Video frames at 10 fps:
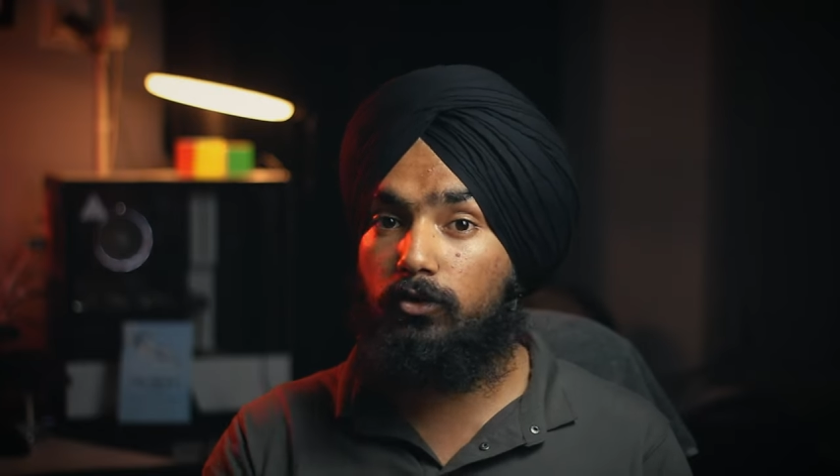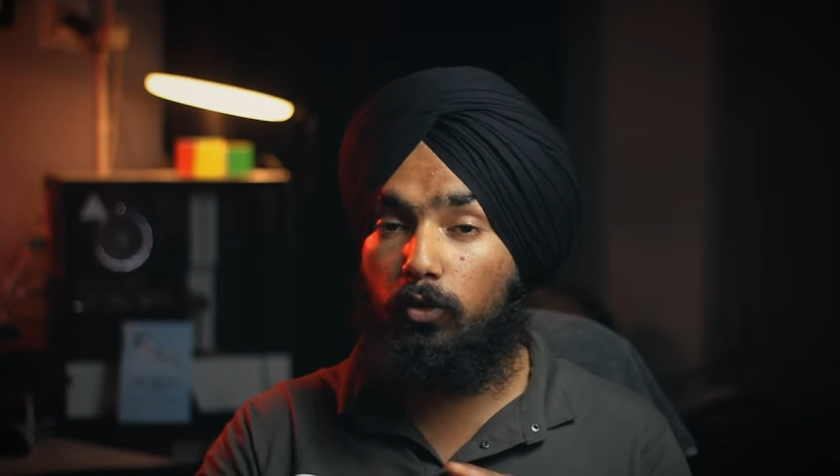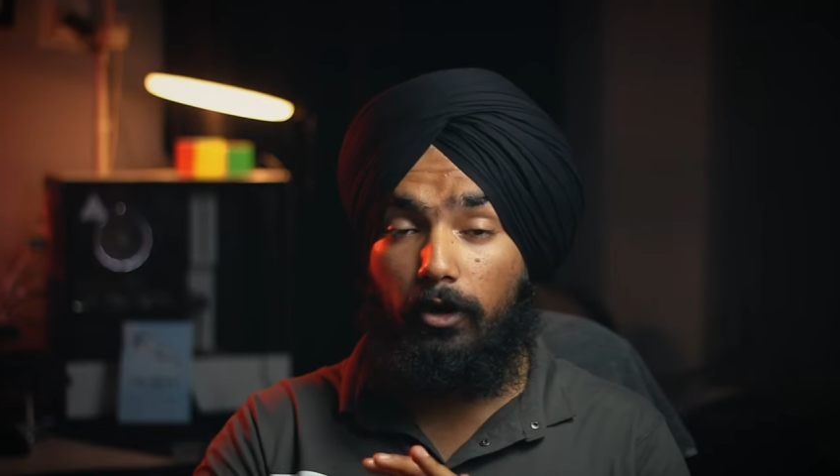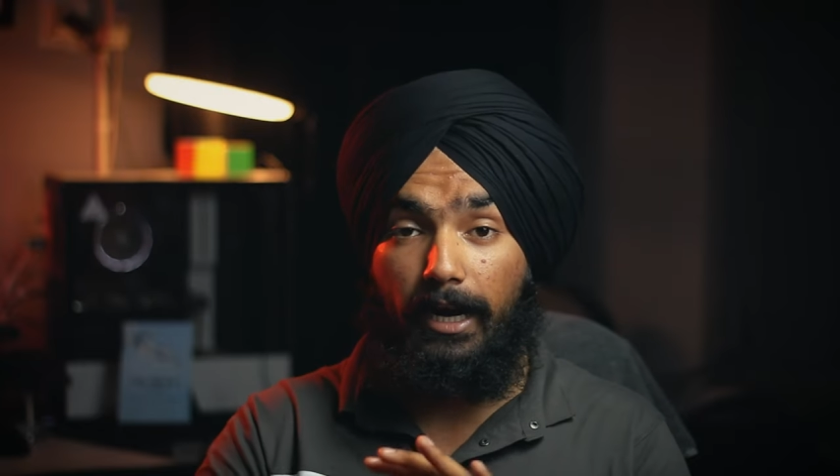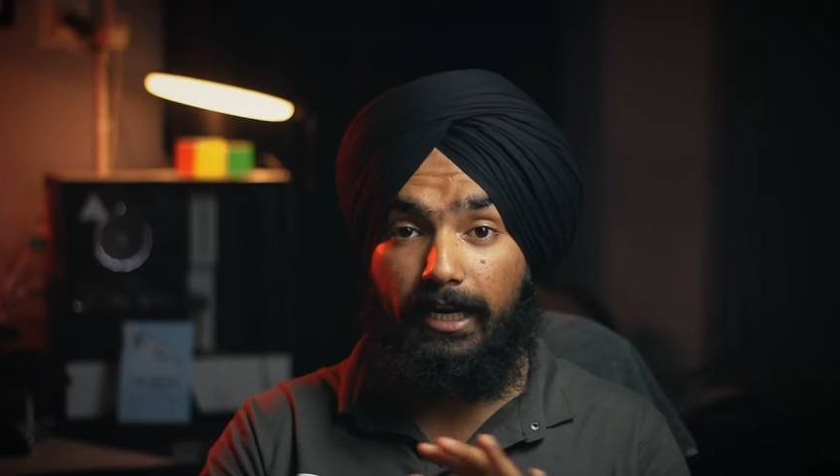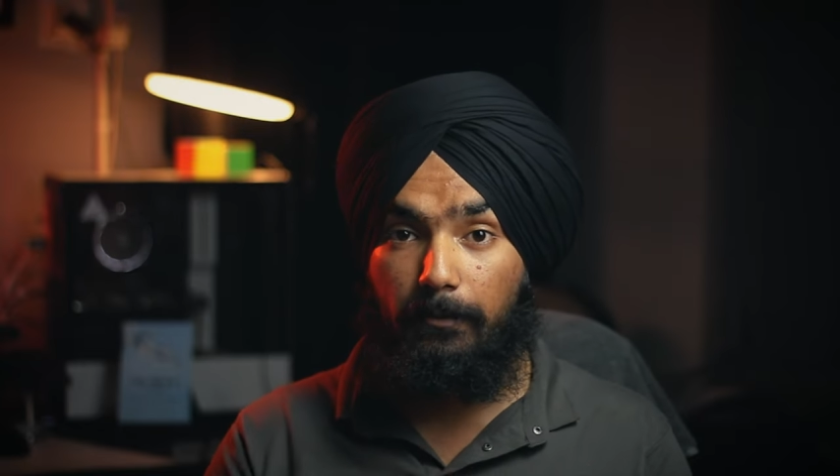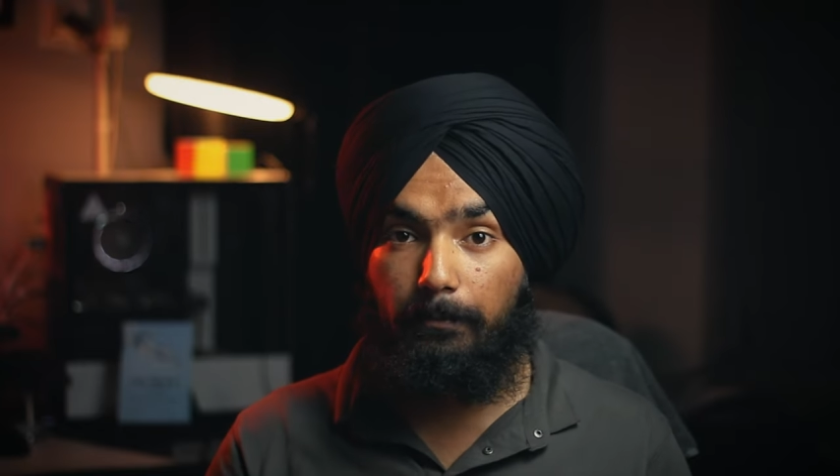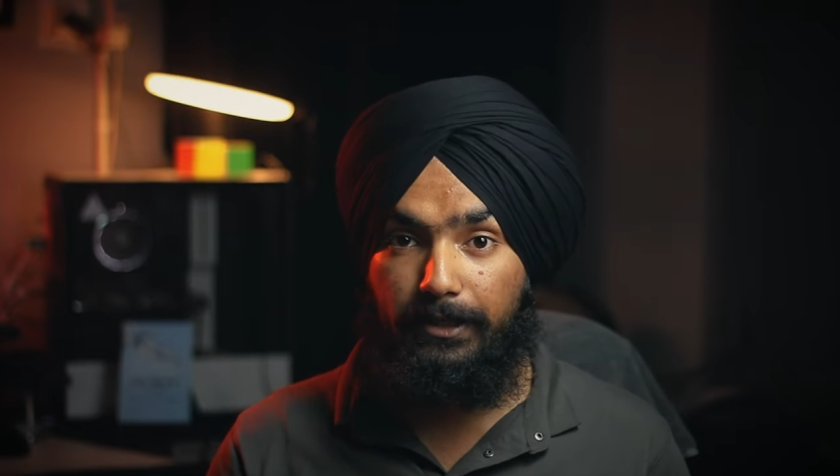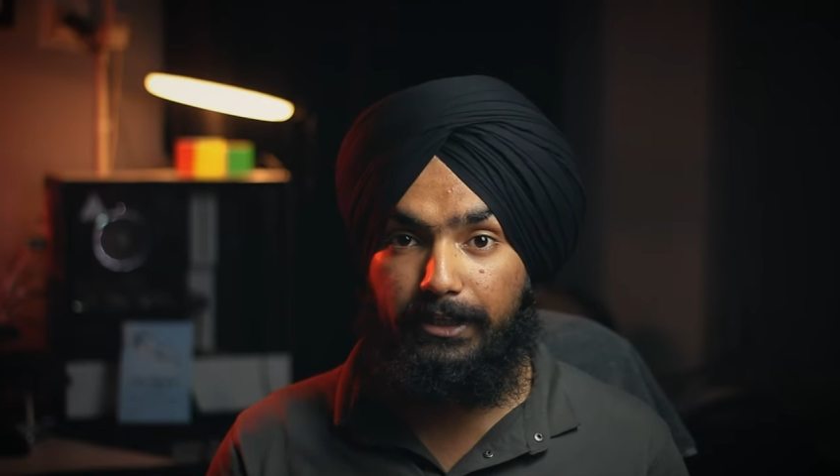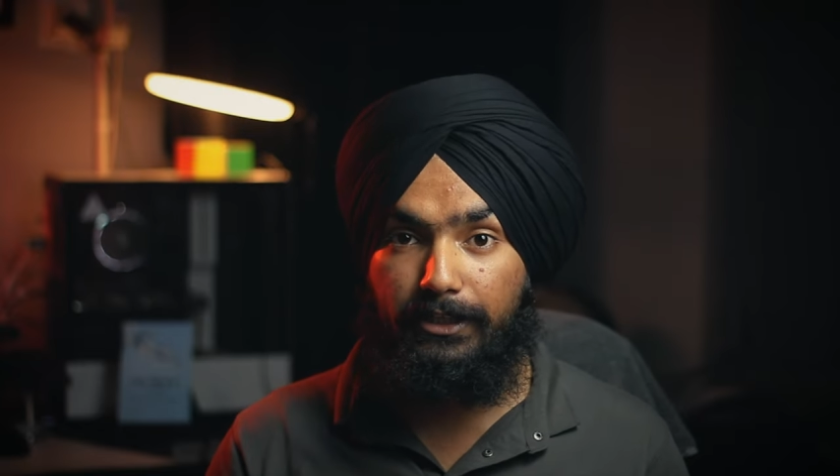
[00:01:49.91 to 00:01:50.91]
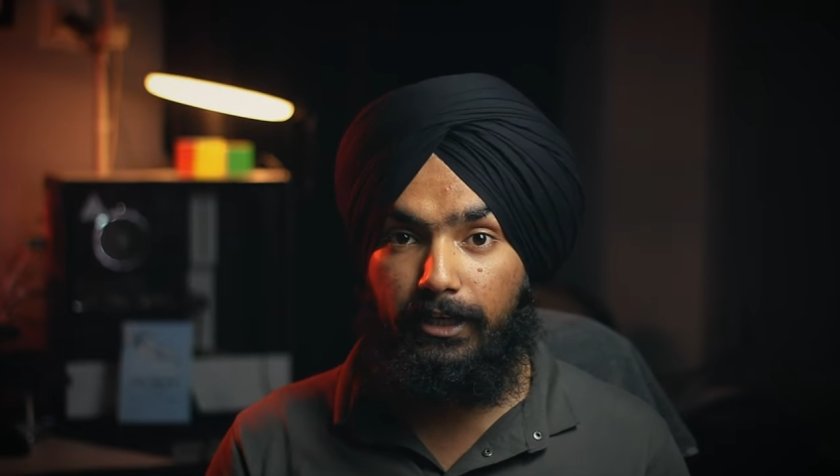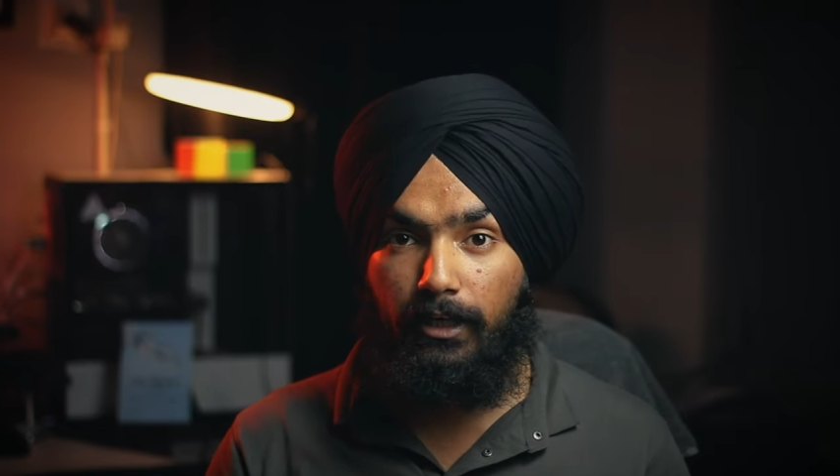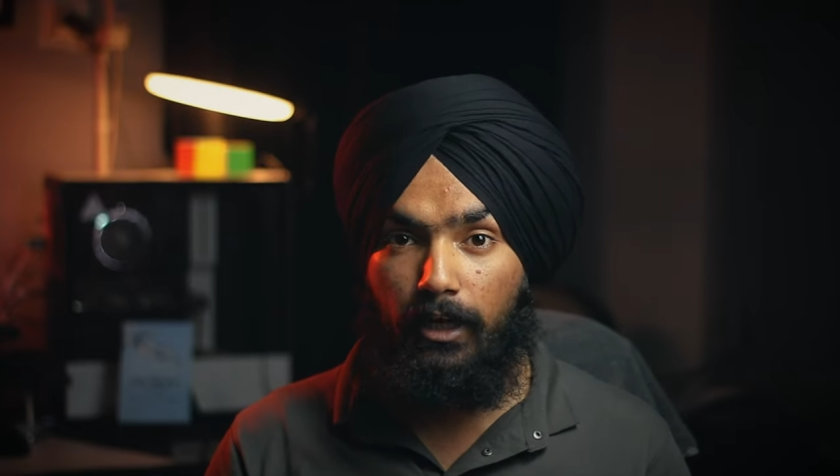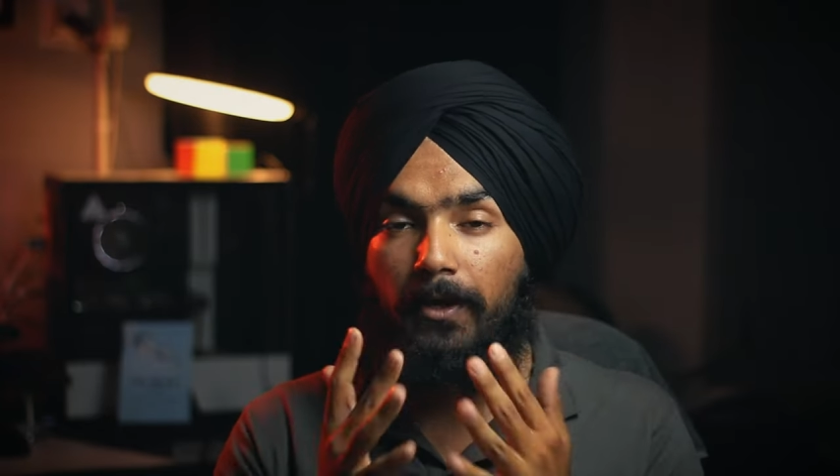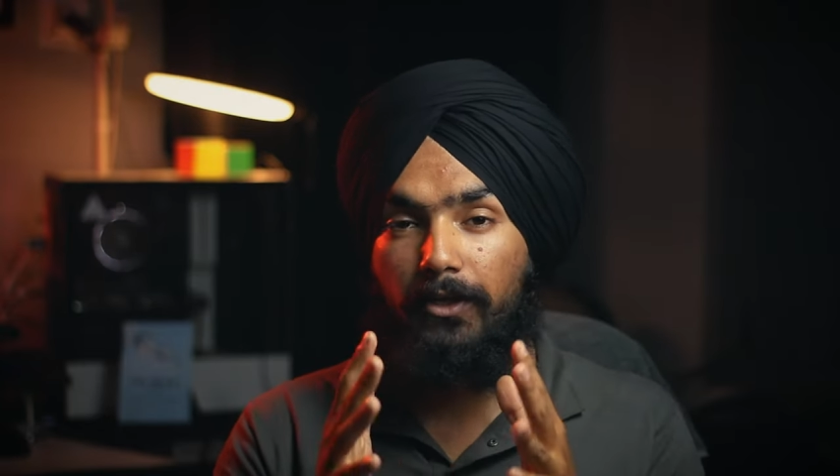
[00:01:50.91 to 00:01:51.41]
to dry completely.
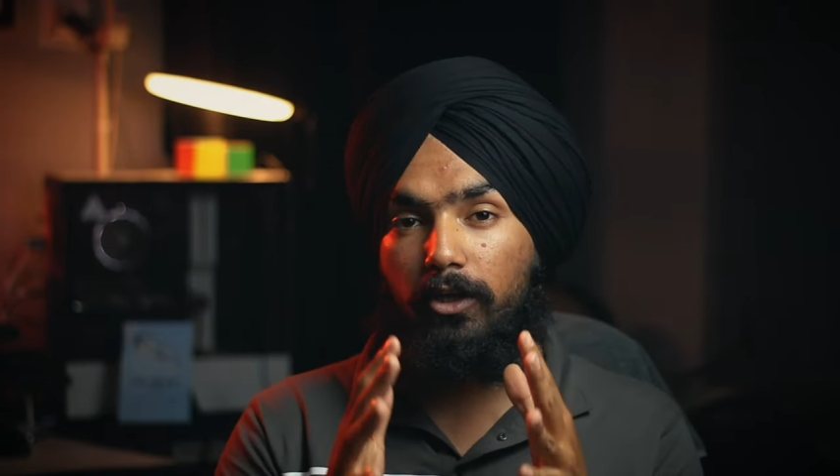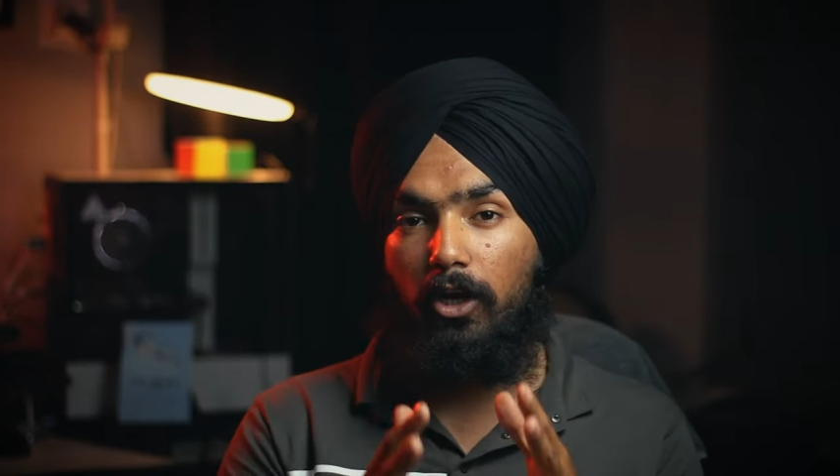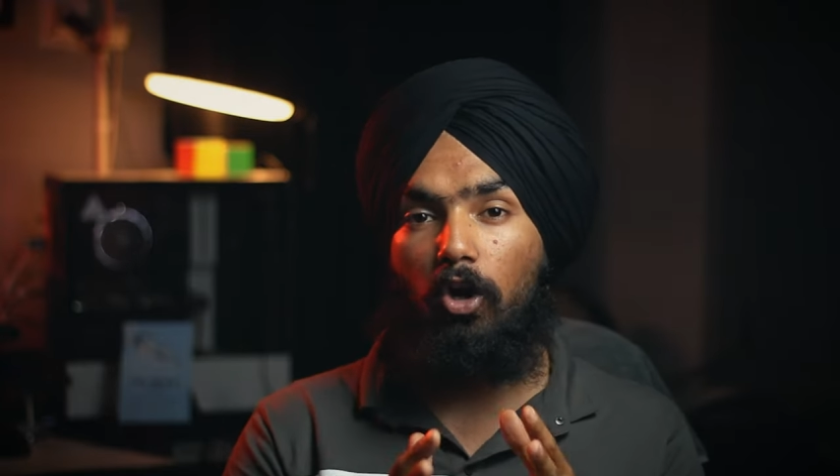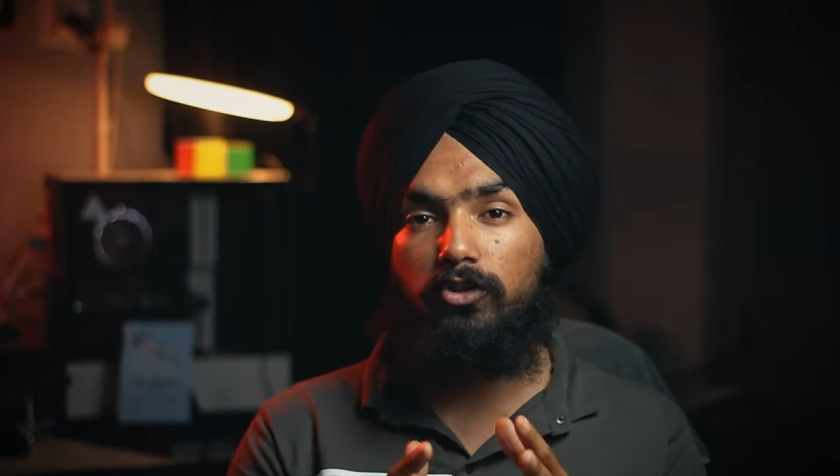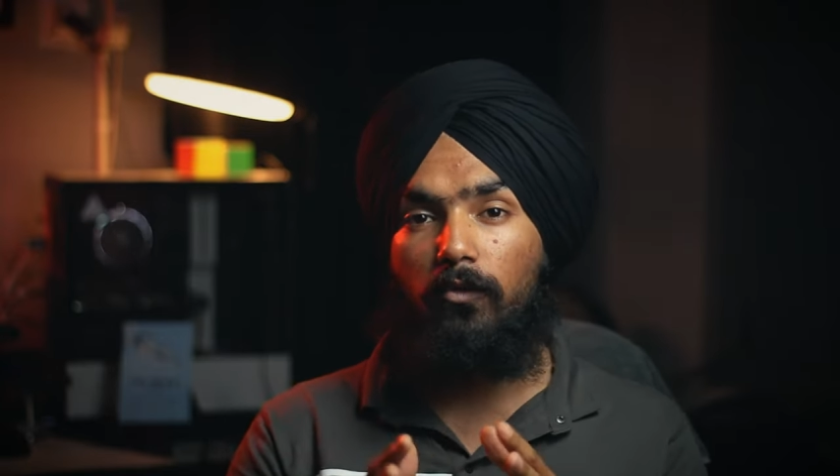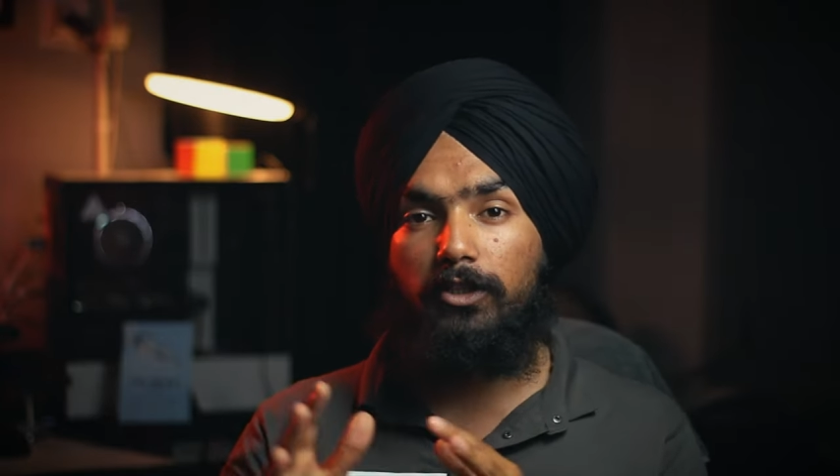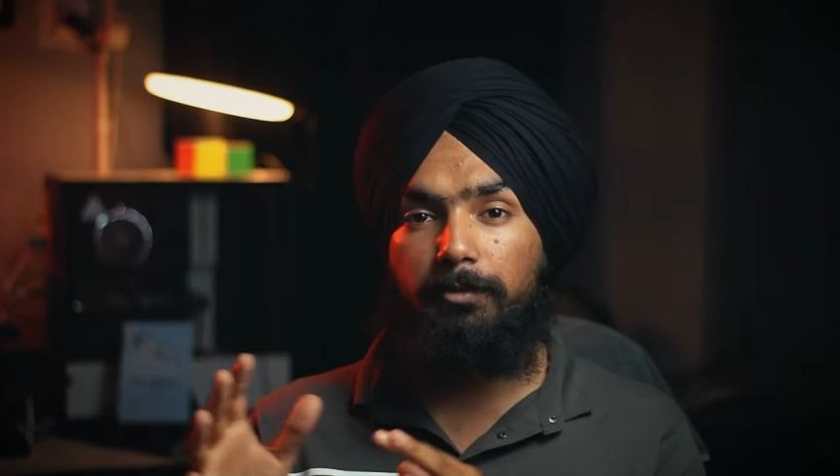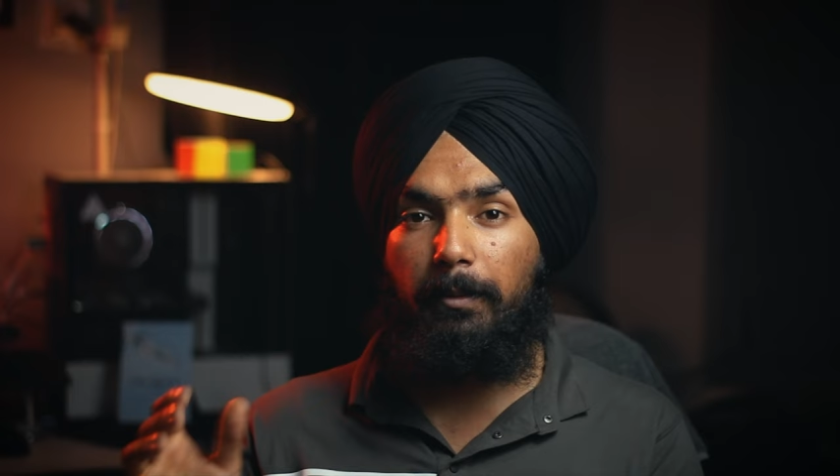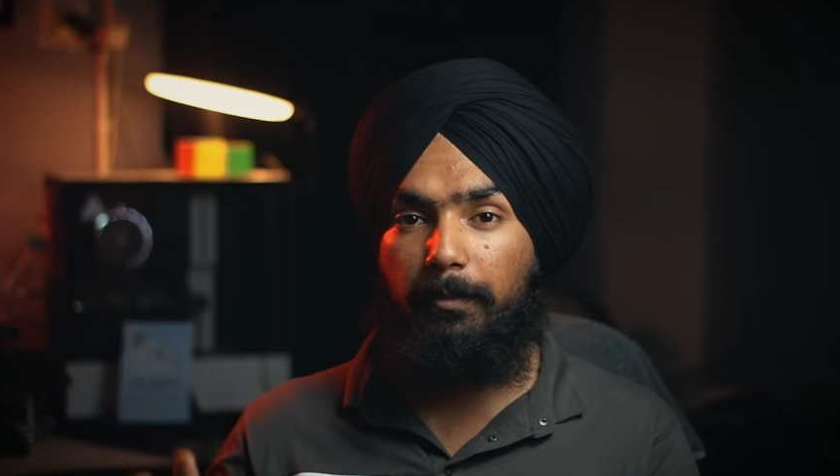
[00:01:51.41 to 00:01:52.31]
You can also watch my